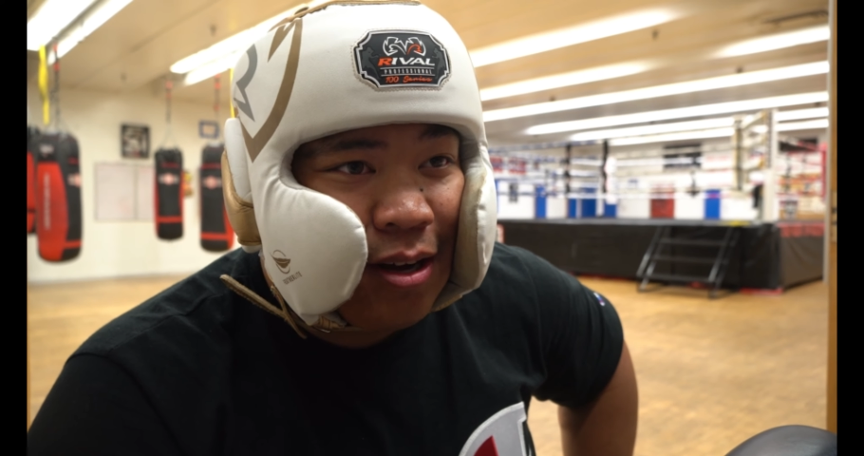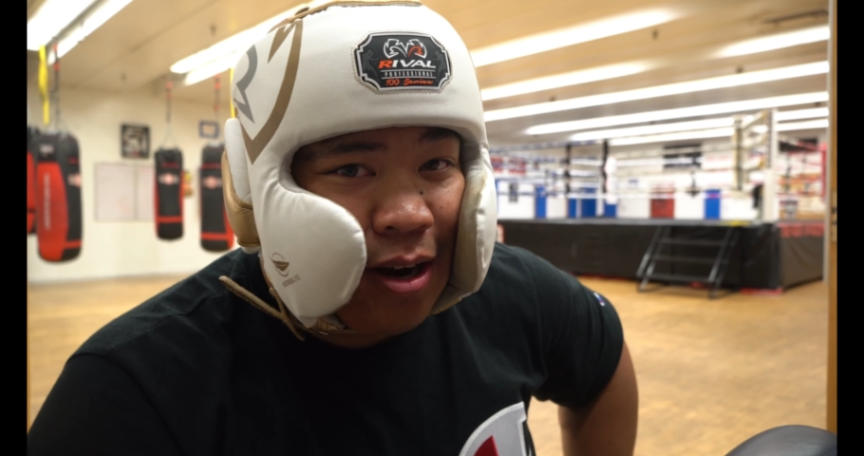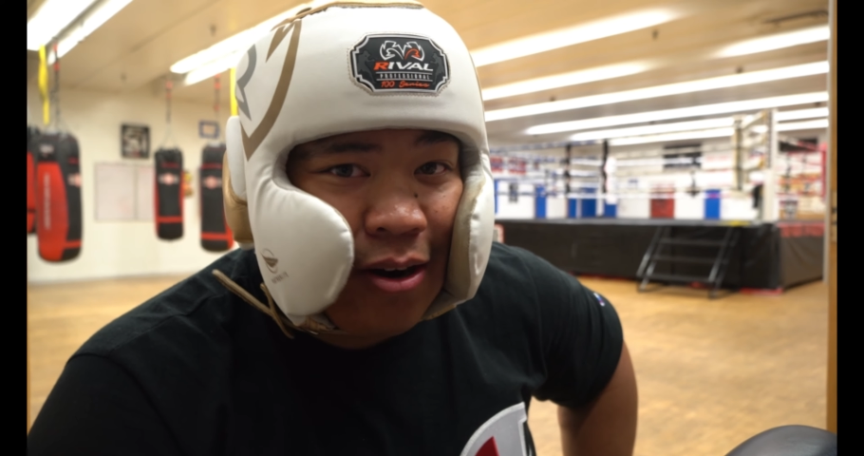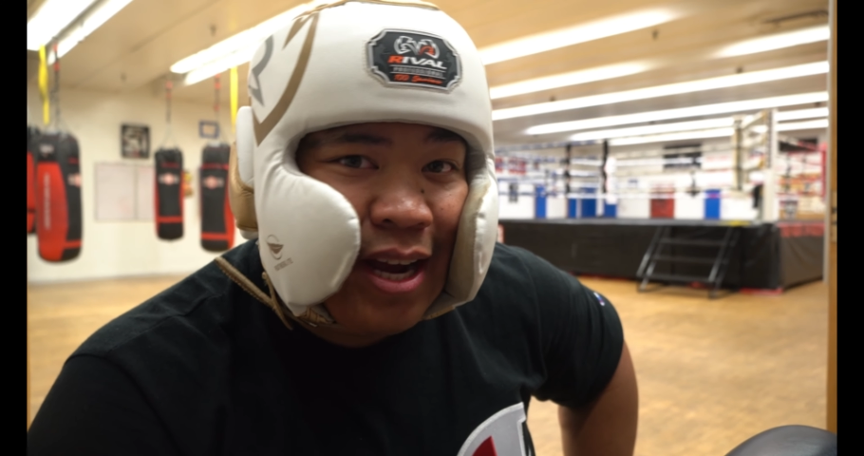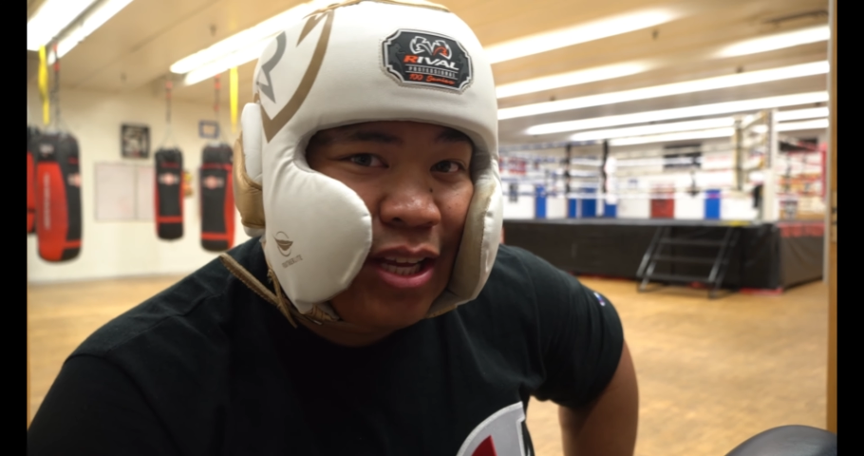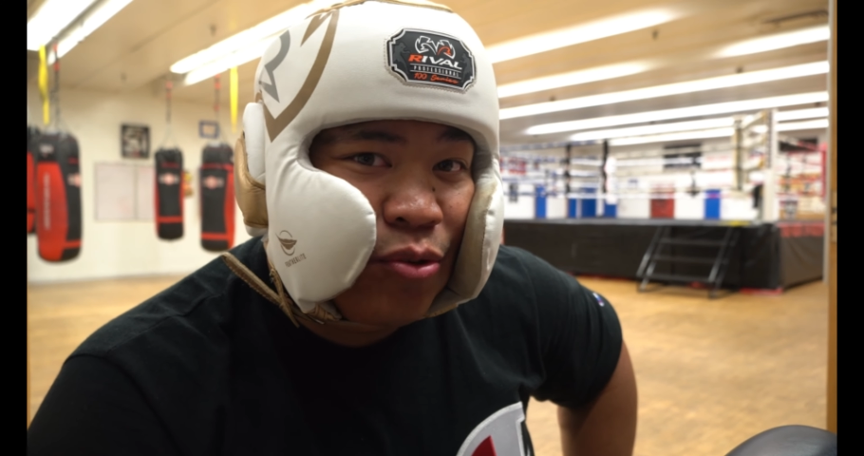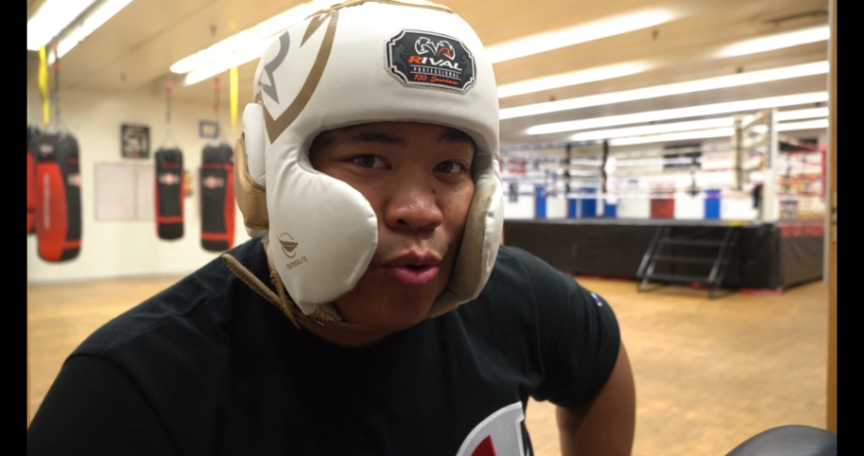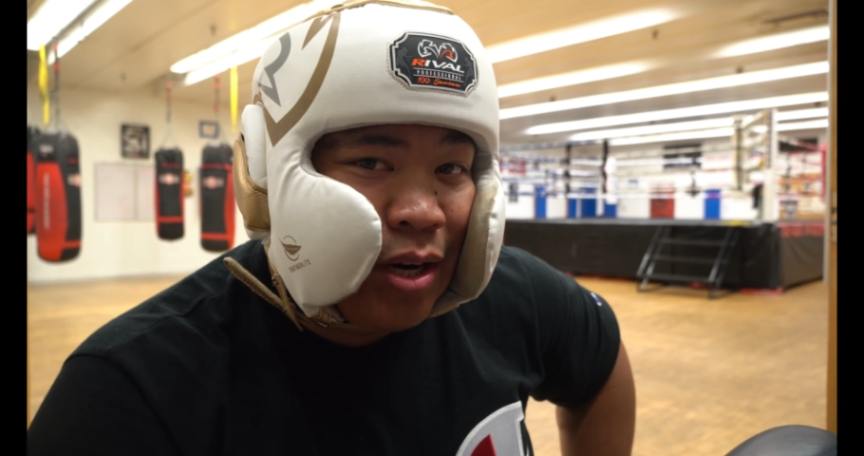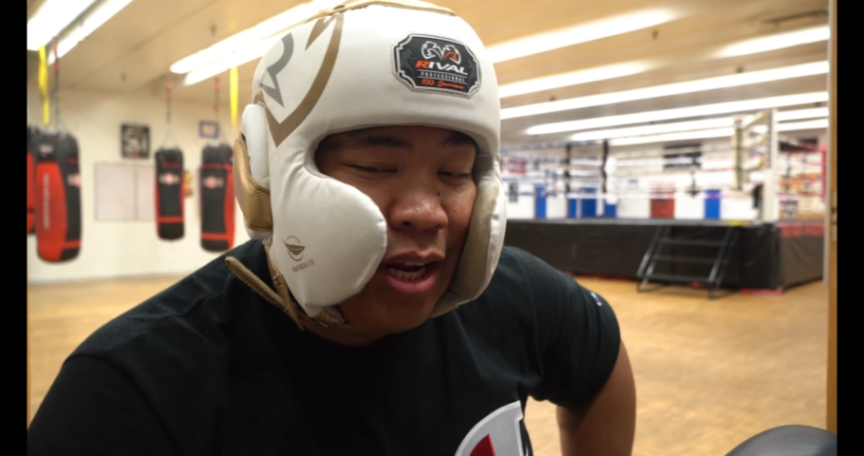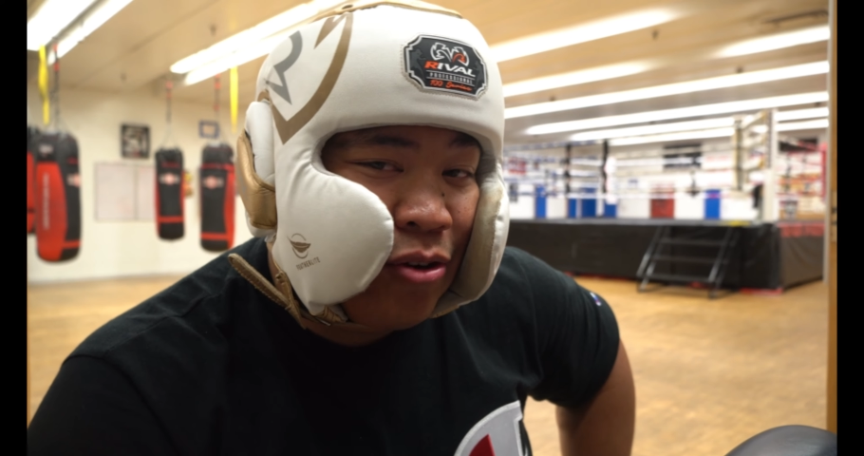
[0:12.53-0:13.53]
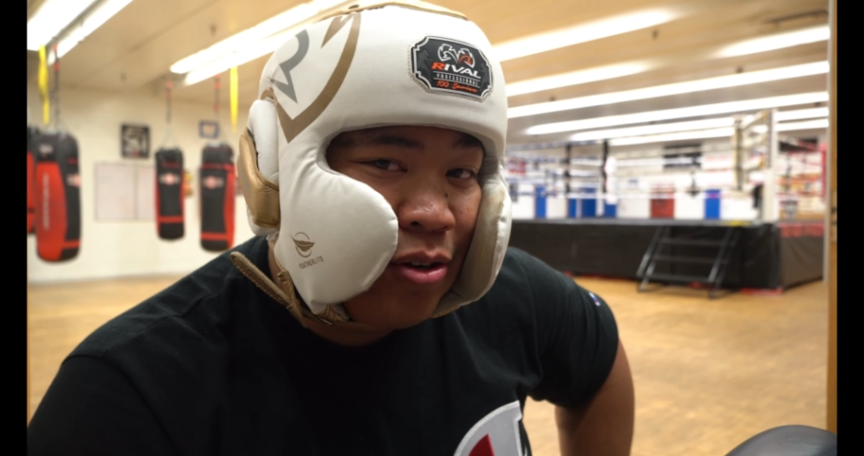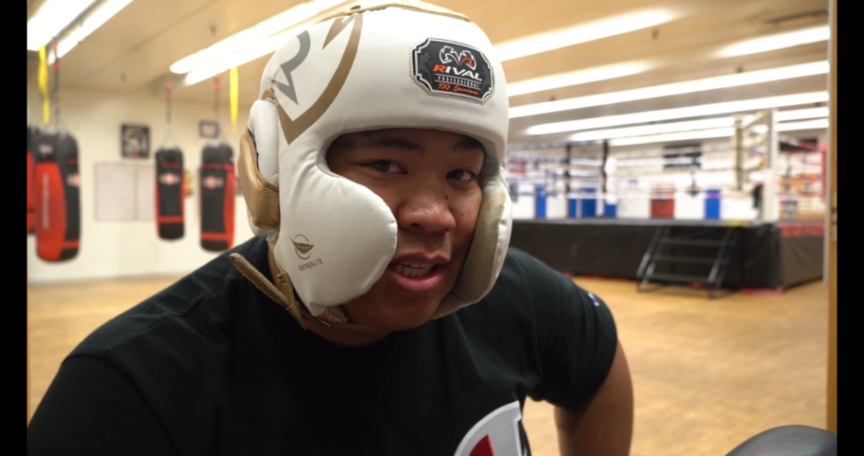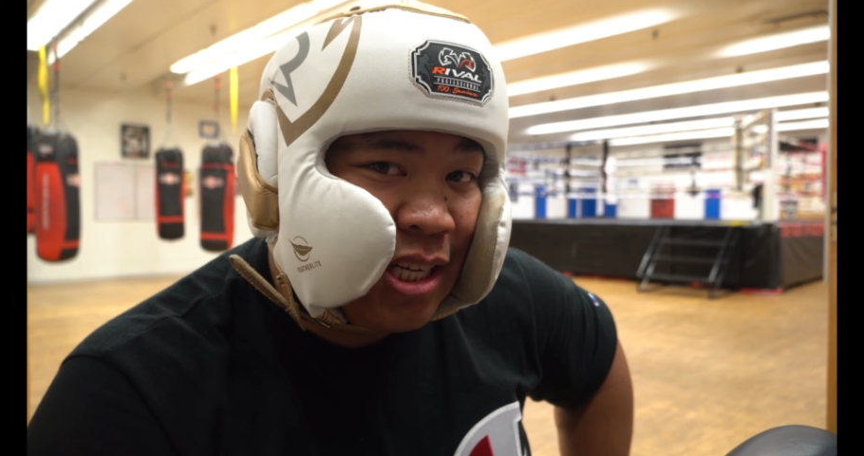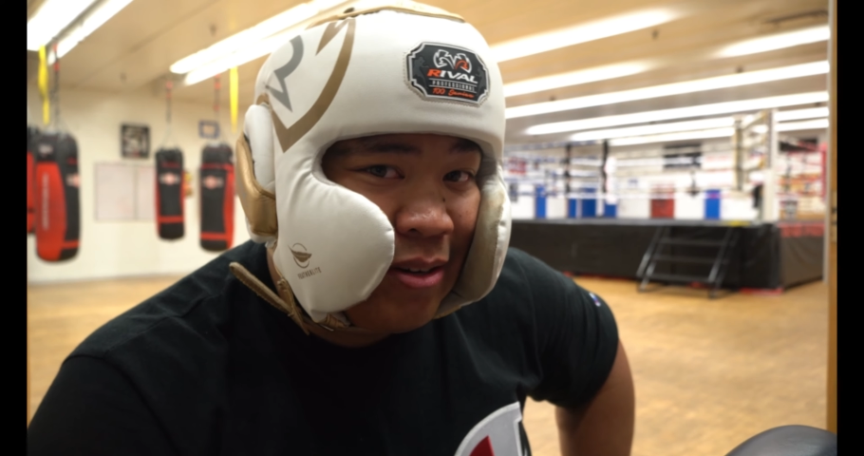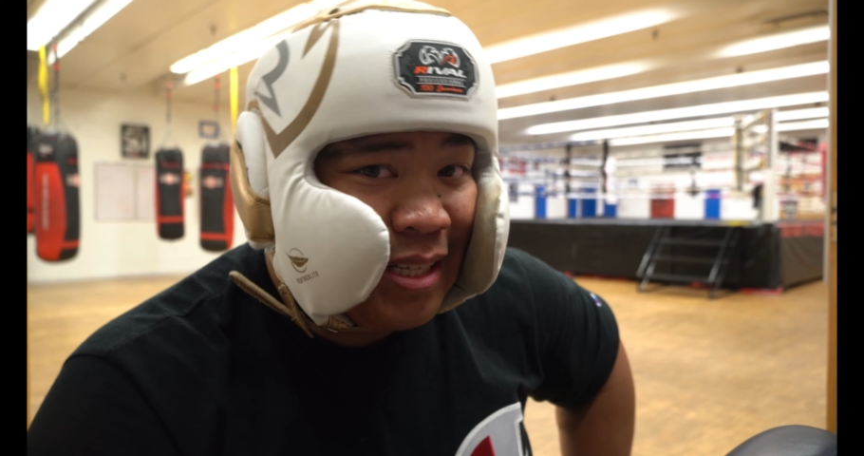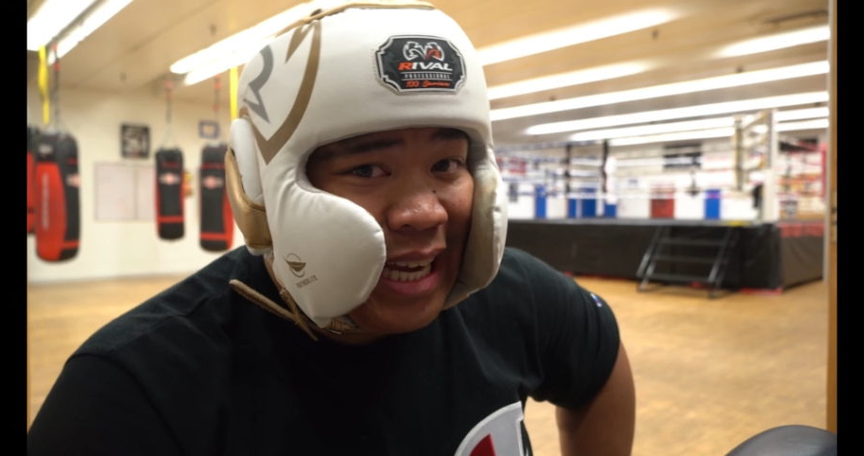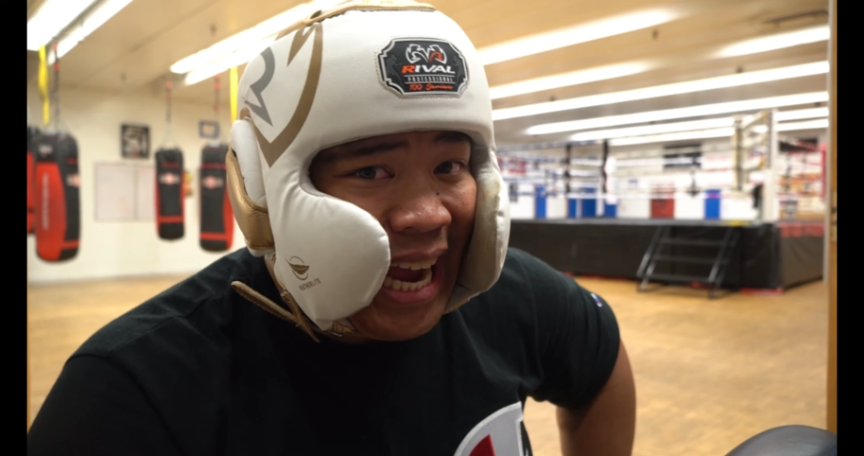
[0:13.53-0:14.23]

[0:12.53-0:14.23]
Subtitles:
RS100 series